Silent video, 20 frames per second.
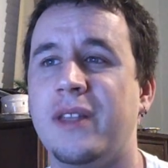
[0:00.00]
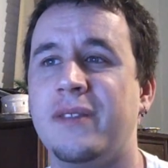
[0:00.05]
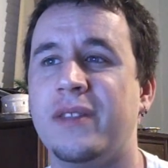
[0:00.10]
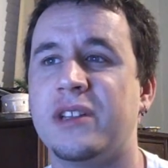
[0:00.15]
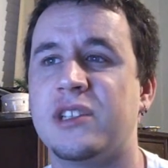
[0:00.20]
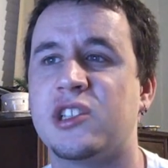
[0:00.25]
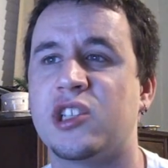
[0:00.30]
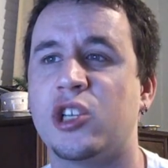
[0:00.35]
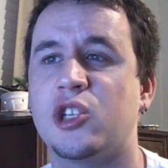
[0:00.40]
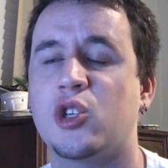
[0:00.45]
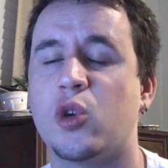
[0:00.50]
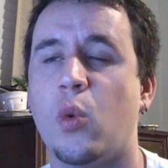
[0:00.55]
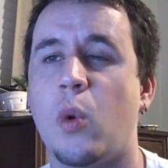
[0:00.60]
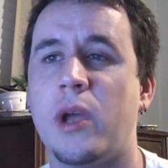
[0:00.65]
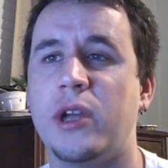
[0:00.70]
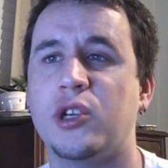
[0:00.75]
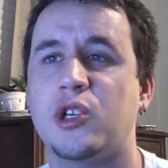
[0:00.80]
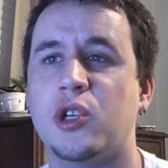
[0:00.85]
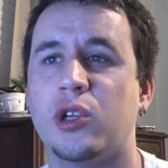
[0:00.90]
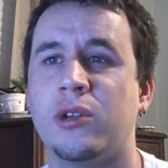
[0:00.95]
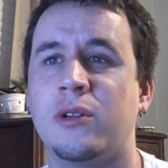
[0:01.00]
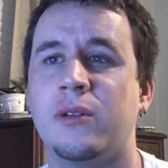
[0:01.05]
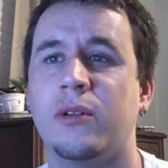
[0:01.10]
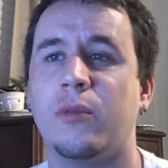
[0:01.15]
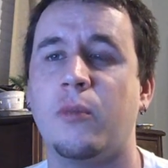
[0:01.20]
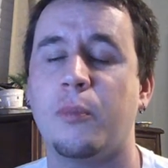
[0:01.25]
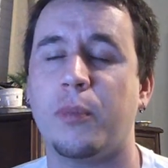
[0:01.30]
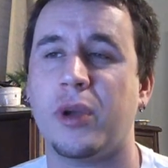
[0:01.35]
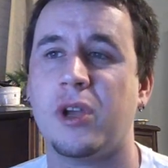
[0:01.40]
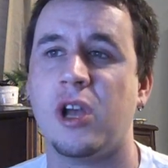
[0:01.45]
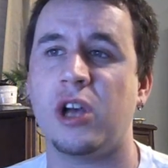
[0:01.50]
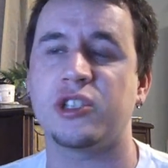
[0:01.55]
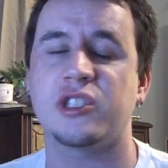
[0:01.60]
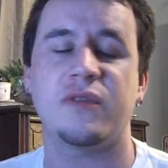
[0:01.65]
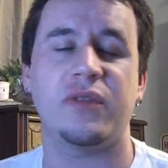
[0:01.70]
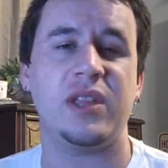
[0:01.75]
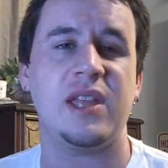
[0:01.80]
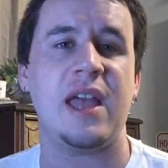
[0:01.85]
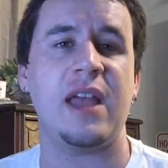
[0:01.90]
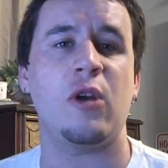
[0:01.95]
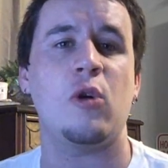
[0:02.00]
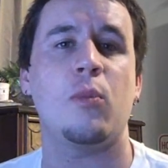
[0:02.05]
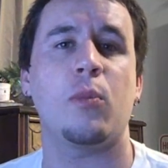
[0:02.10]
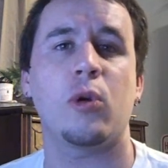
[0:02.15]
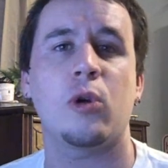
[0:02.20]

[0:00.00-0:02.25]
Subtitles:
In this situation, because of the angle